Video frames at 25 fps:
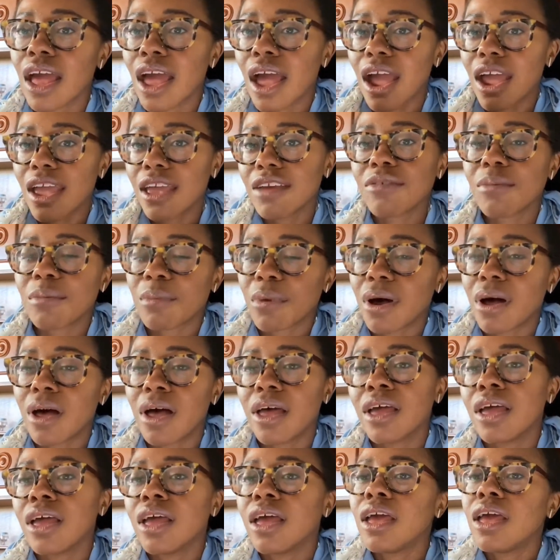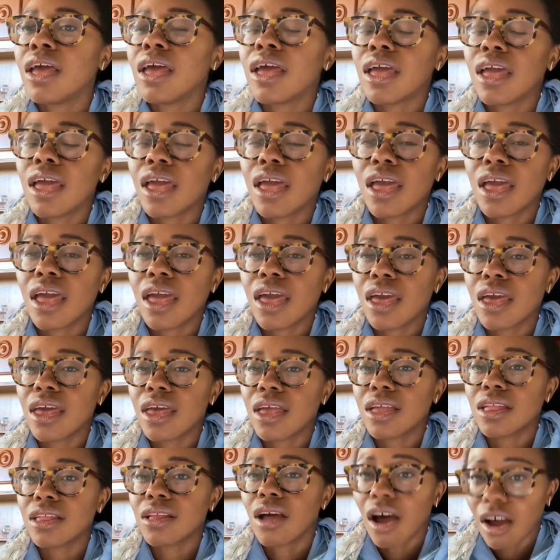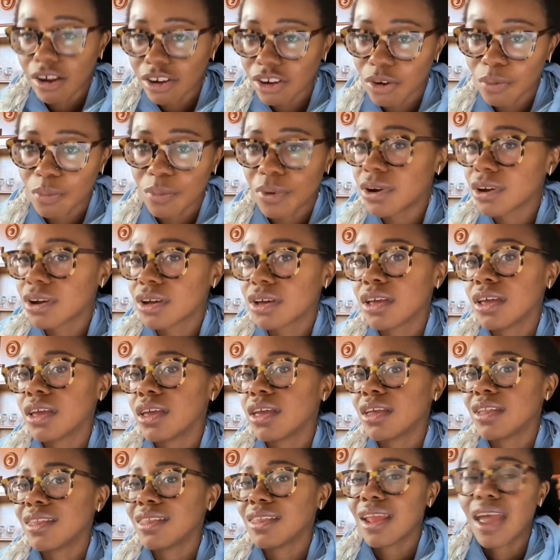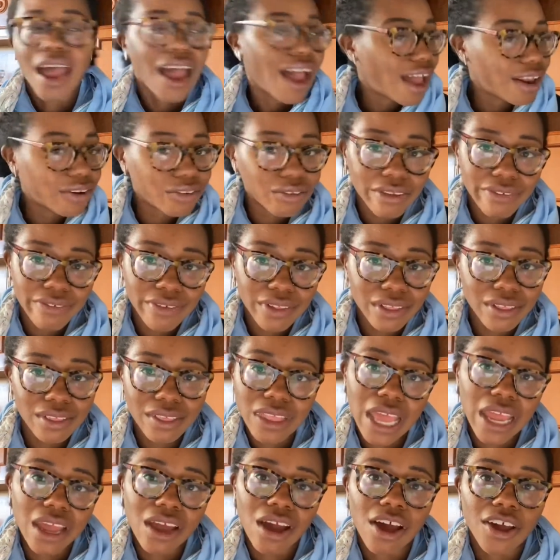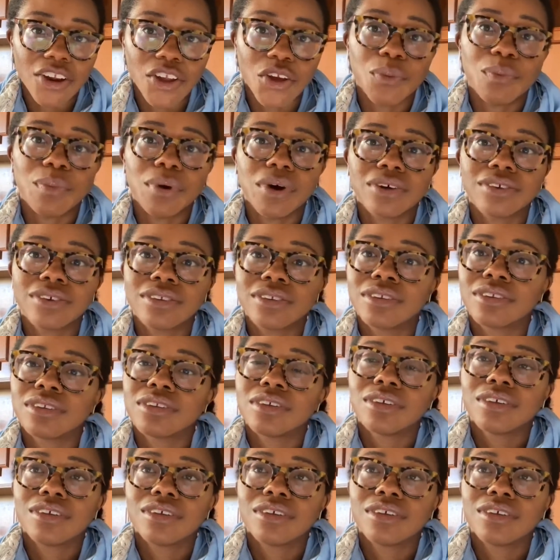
I even bought an audiobook, and I don't even like audiobooks